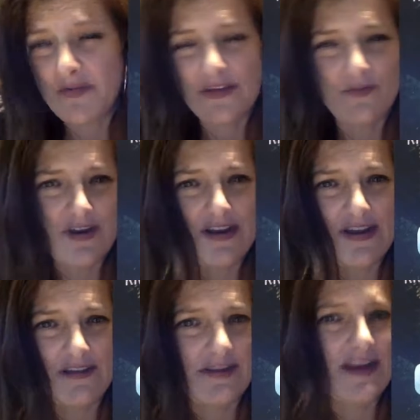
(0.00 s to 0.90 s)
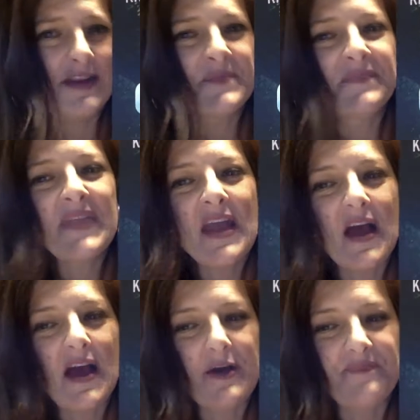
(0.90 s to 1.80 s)
Like, why not, right?
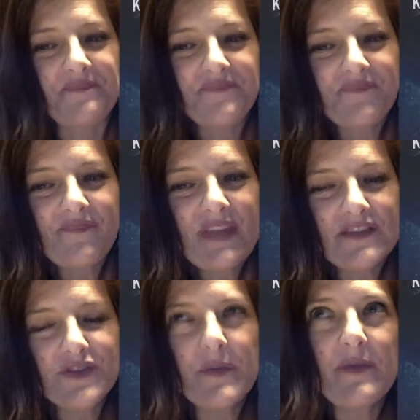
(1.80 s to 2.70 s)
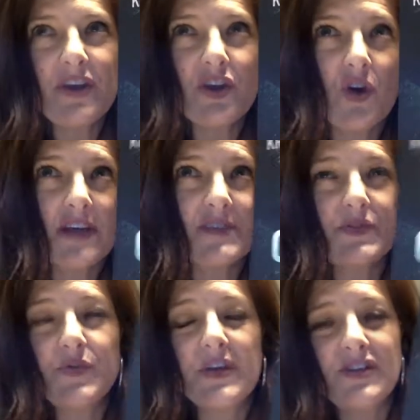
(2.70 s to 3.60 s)
Um, so maybe a cross
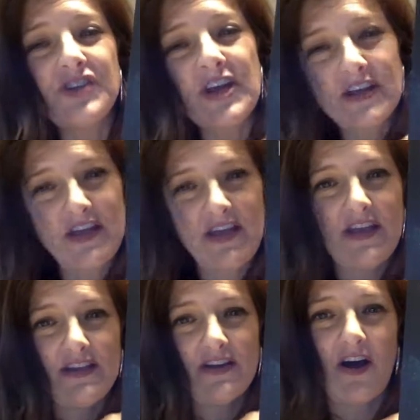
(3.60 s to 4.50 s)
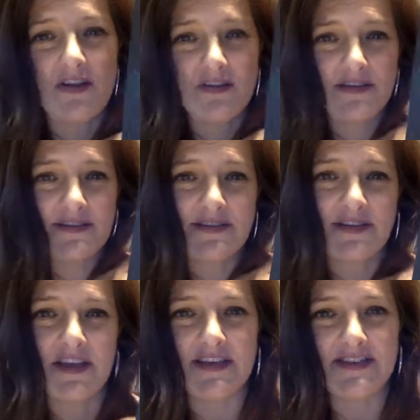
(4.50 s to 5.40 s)
between Jackie Collins'
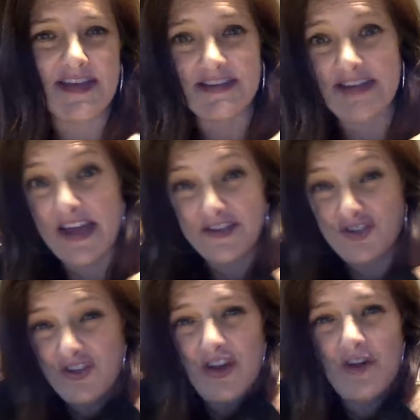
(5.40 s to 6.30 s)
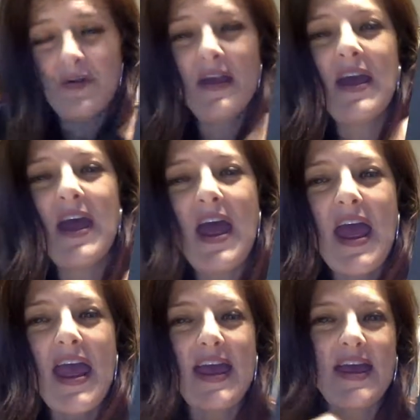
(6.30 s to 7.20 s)
Lucky Santangelo
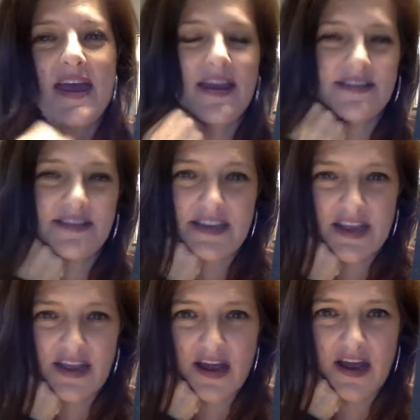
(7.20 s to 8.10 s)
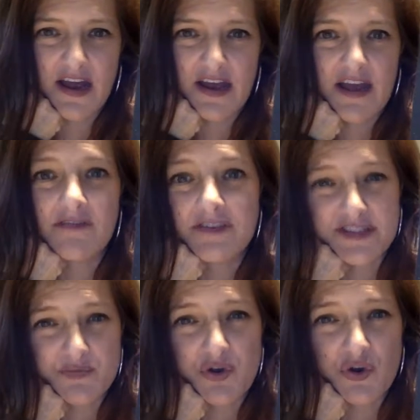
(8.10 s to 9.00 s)
and uh, Evan
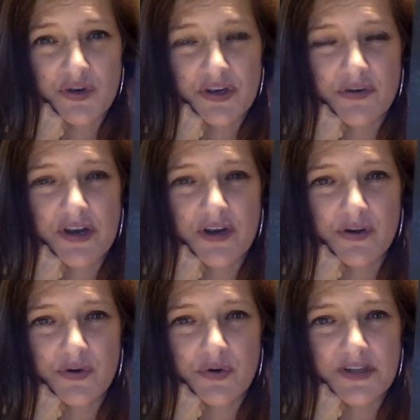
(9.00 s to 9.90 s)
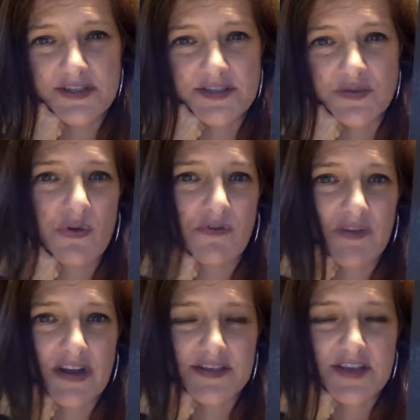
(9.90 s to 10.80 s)
Smoak, Greg Hurwitz's Orphan
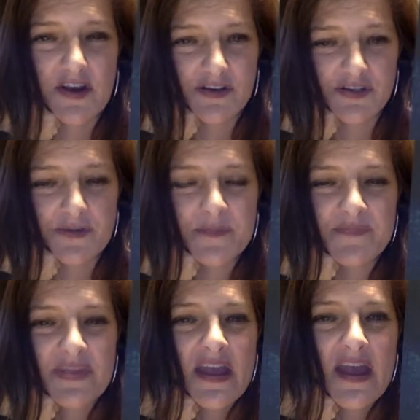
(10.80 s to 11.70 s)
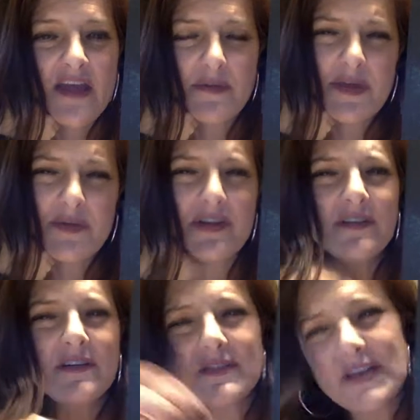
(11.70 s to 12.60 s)
X character, and then maybe a
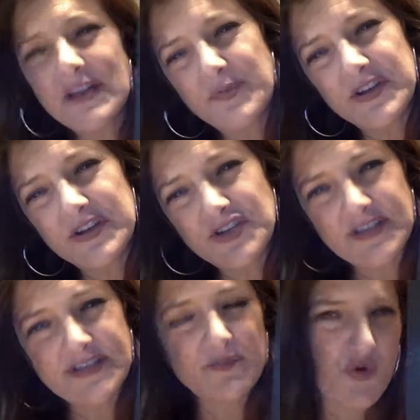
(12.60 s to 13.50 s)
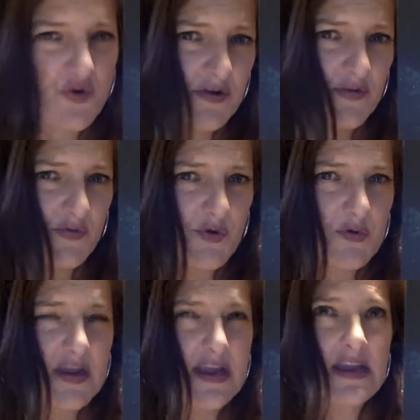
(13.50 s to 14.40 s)
little tiny bit of Jason Bourne
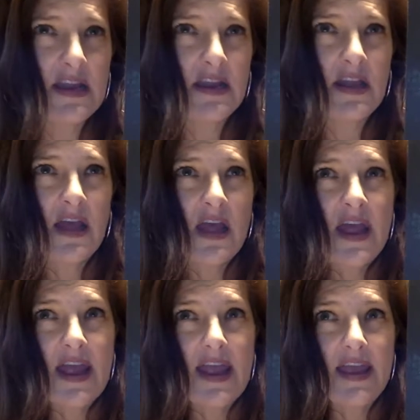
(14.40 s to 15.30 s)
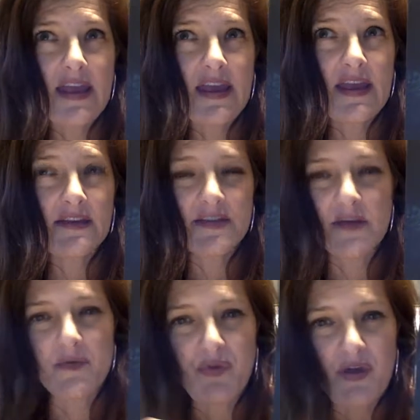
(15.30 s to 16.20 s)
thrown in, and
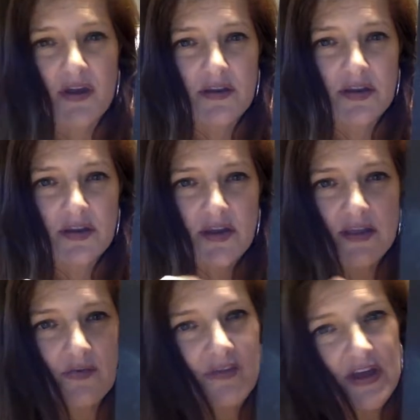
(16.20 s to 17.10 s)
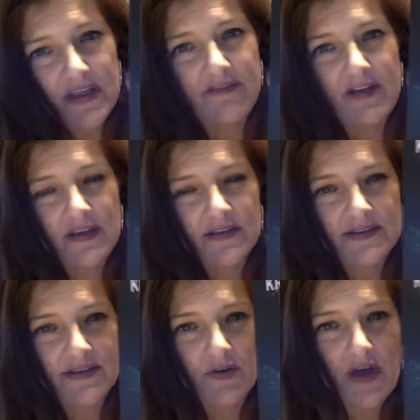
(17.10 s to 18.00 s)
Atomic Blonde, and then we've got Eva.
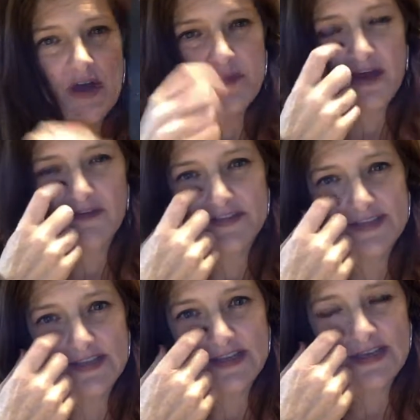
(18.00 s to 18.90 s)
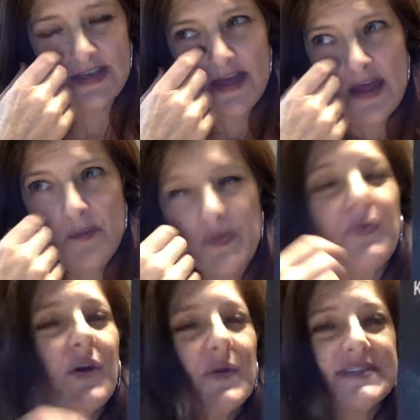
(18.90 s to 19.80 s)
So um, obviously, people
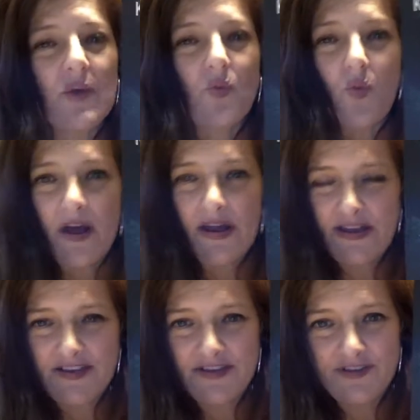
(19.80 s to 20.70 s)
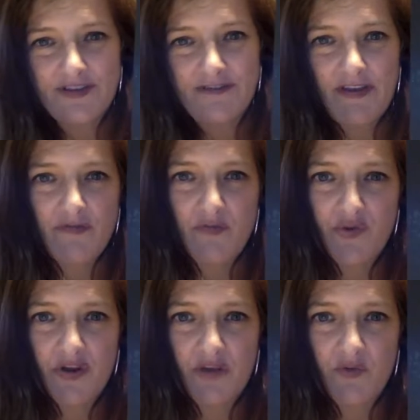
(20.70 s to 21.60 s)
always say, "What is the favorite
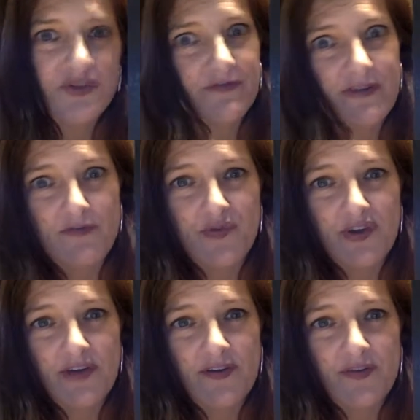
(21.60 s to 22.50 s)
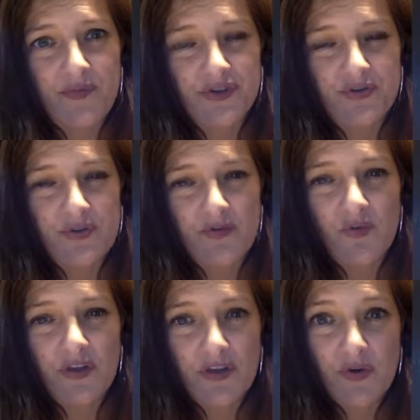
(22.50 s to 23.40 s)
book? What's your favorite book out of all the books you've written?"
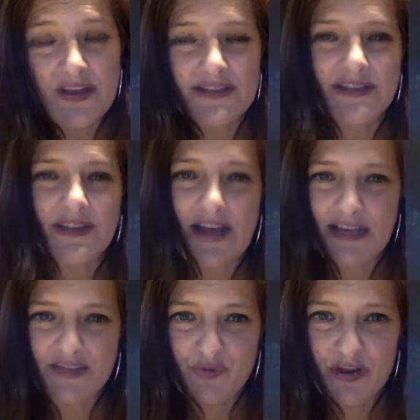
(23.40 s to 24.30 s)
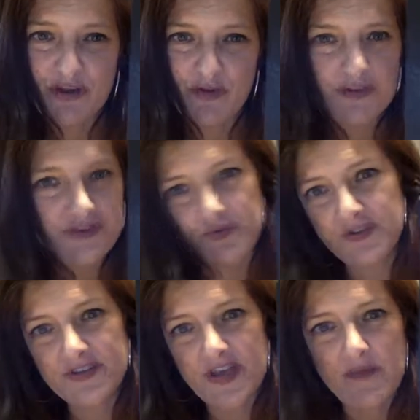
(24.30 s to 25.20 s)
Well, you know what? It's the last book I wrote. This one
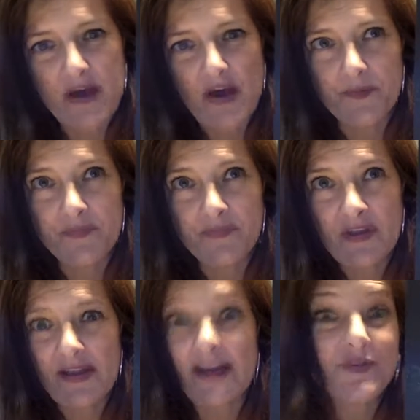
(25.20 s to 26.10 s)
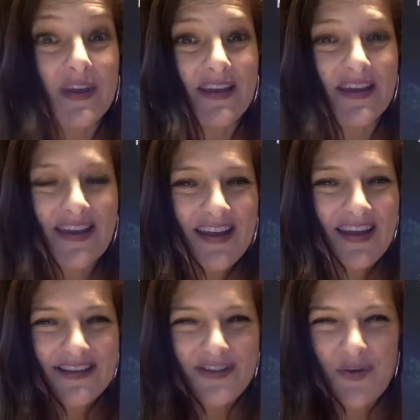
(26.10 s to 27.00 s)
just came out last week.
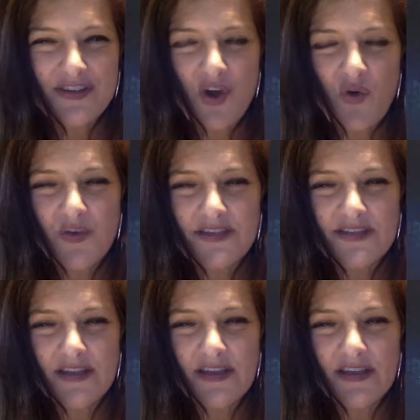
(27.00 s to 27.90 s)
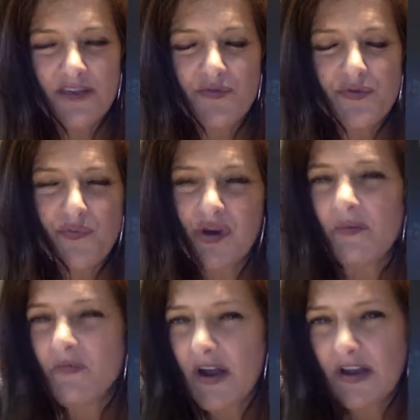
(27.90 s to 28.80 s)
So it's always the either the book
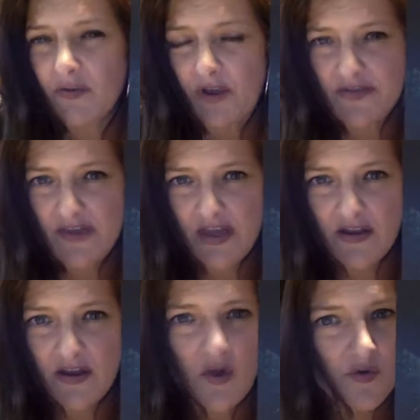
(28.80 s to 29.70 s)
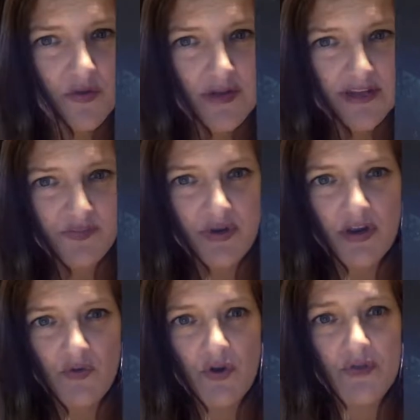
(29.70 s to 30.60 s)
I'm writing right then or the last book I
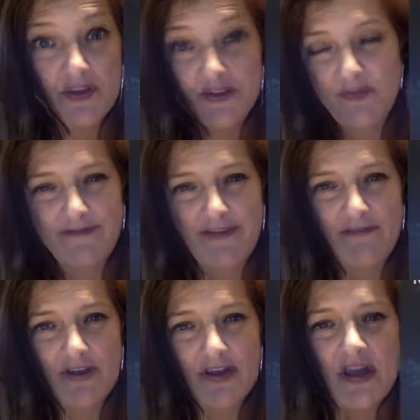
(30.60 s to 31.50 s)
wrote that is my favorite.